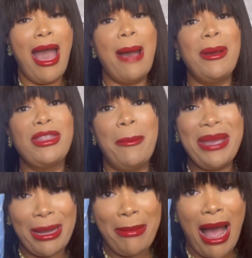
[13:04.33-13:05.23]
I bought the
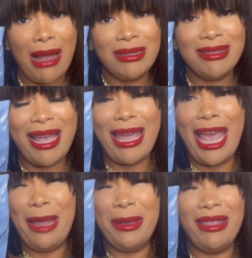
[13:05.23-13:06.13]
big box that
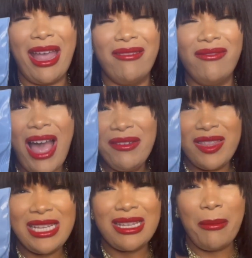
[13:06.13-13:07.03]
came in like five of
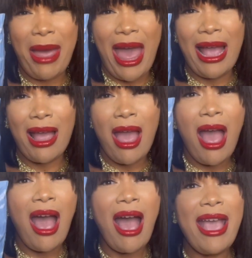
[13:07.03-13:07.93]
these in a pack.
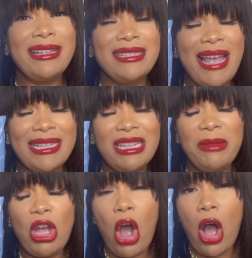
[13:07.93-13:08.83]
It's lasted
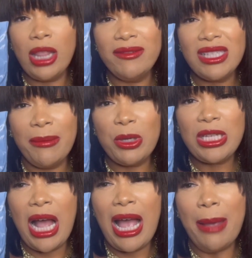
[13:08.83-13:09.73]
me all of
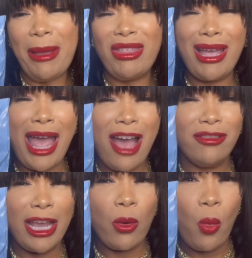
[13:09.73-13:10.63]
summertime. I think I
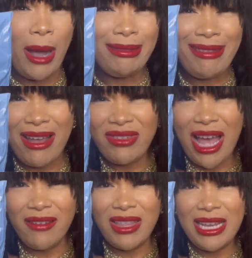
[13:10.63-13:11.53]
have like one left
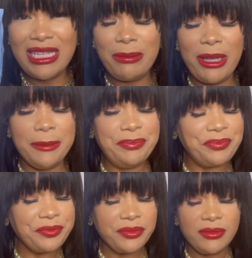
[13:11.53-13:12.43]
out of these, but
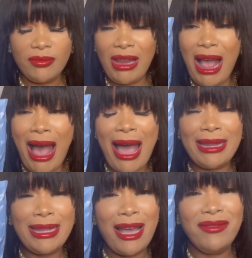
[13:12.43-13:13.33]
I
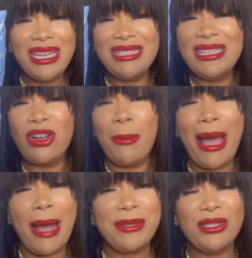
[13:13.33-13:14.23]
love these. These are my
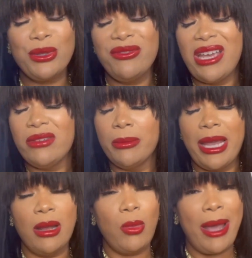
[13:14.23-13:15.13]
absolute favorite
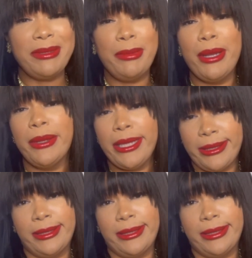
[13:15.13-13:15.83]
makeup wipes, period.